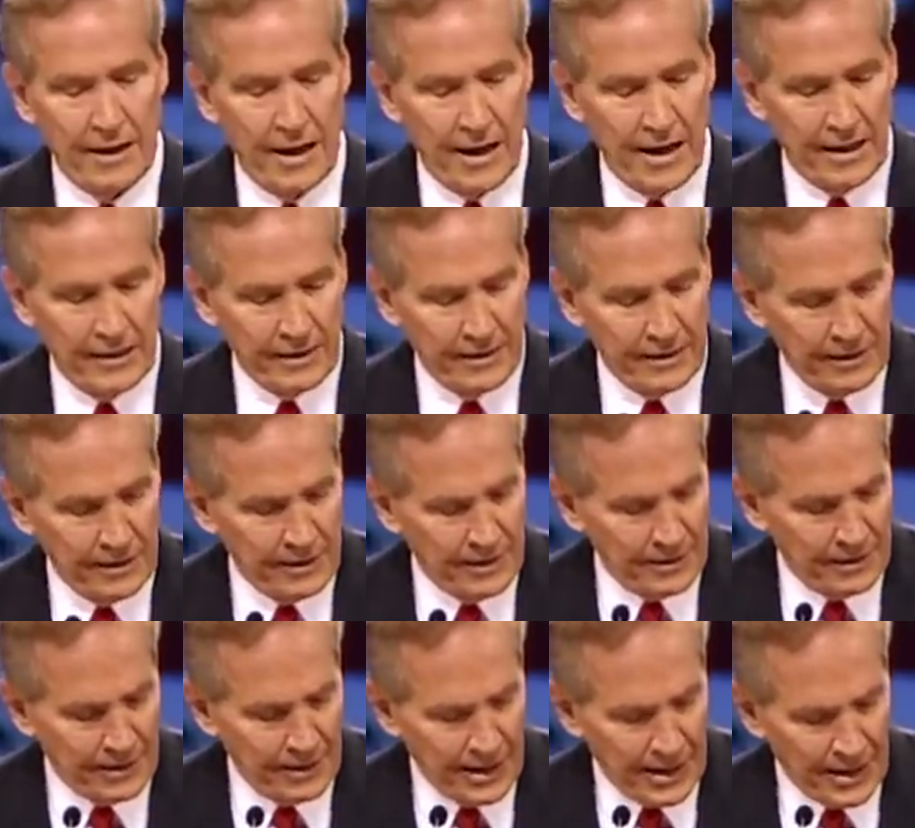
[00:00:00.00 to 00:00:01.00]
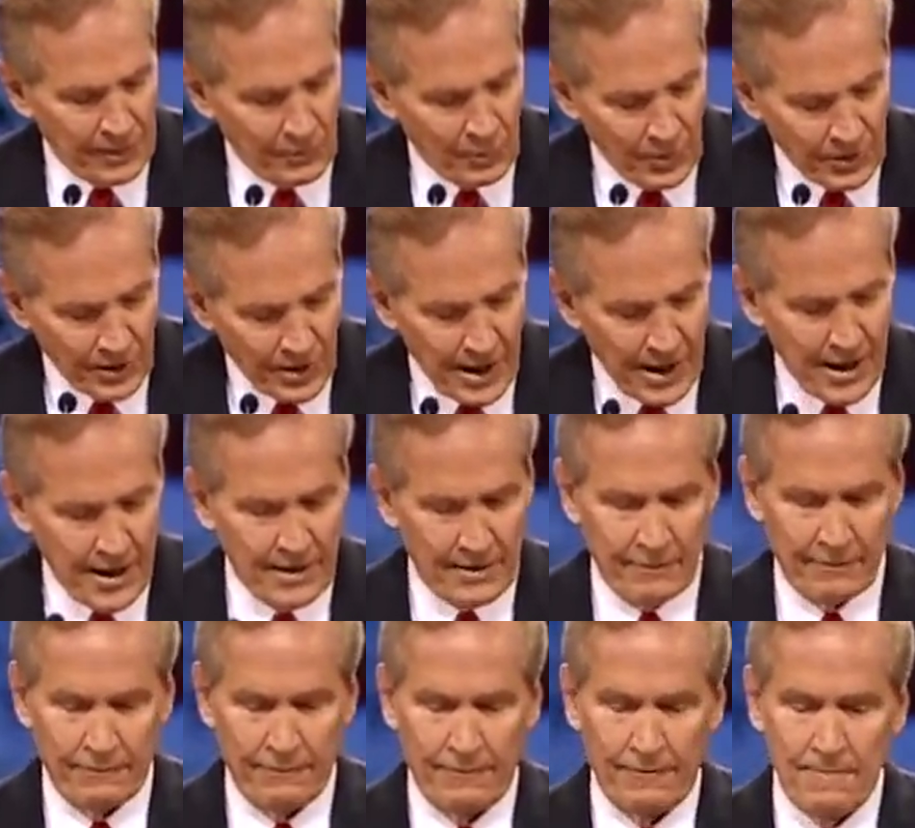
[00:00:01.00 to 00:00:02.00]
and, and with
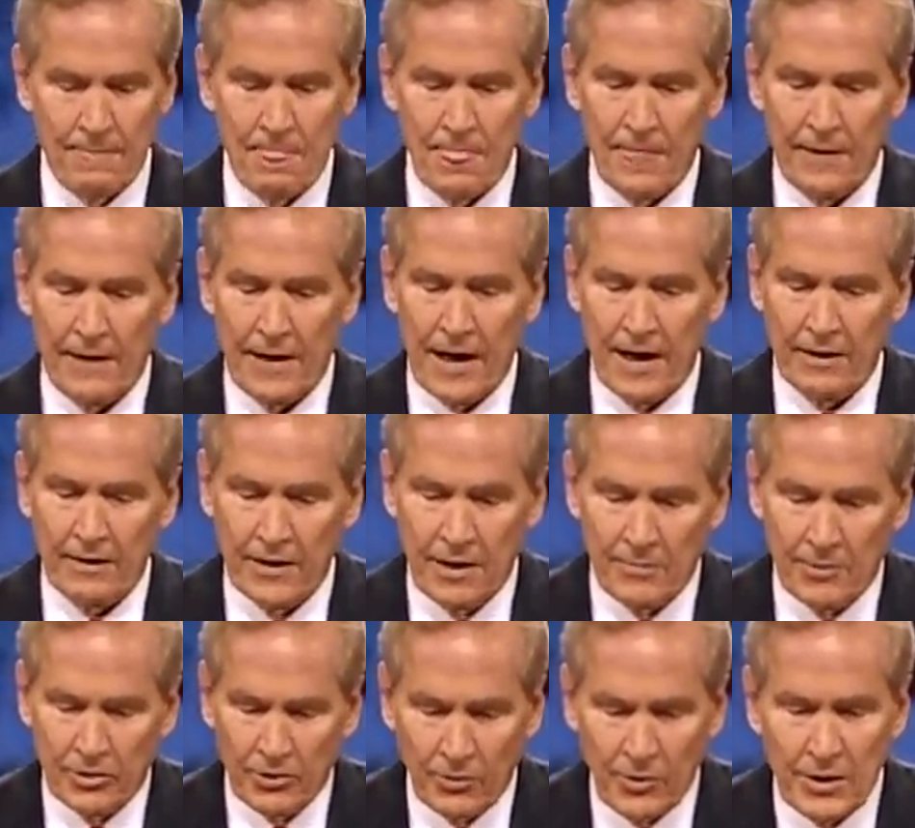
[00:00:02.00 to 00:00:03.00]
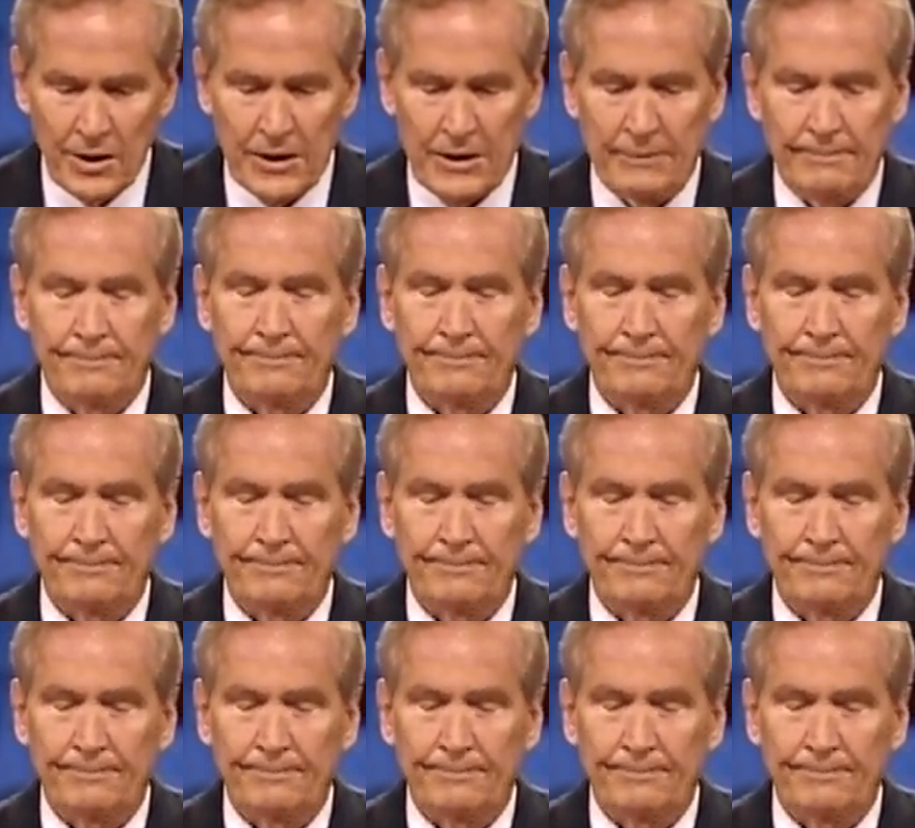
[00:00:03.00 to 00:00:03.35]
love. Now, number three.